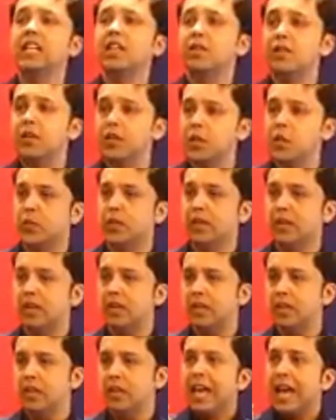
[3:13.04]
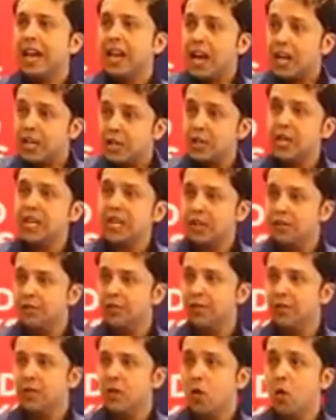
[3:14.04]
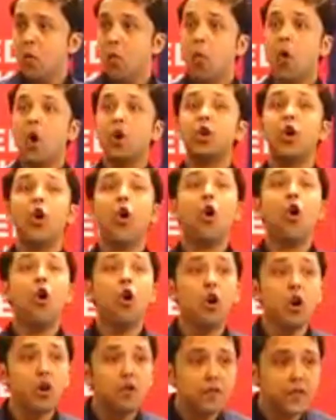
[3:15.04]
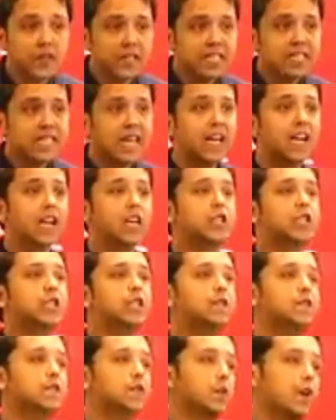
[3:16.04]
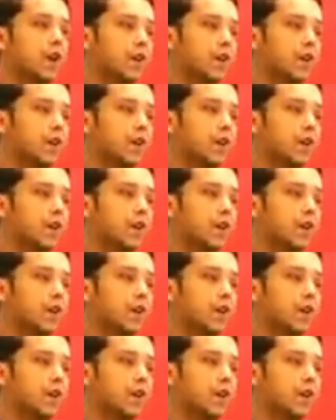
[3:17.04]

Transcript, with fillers: individual can achieve what all of us can achieve